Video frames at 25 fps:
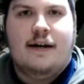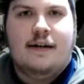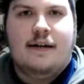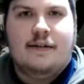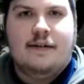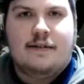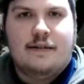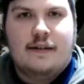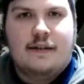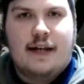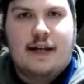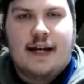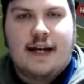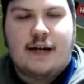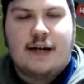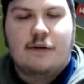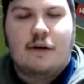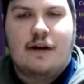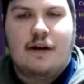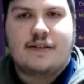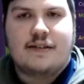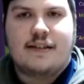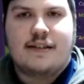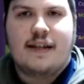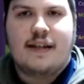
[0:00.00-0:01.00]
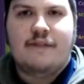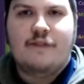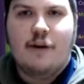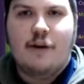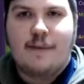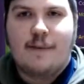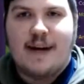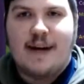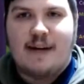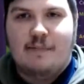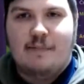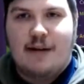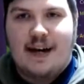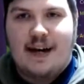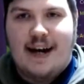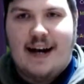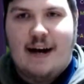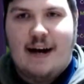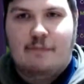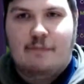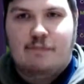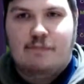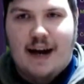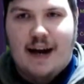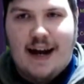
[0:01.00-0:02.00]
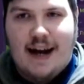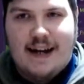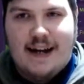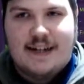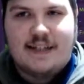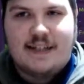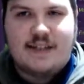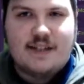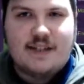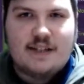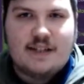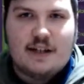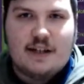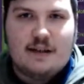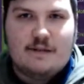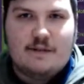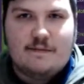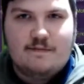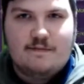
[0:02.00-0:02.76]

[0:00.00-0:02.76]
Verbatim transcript: equaliser. They've not been completely outplayed, so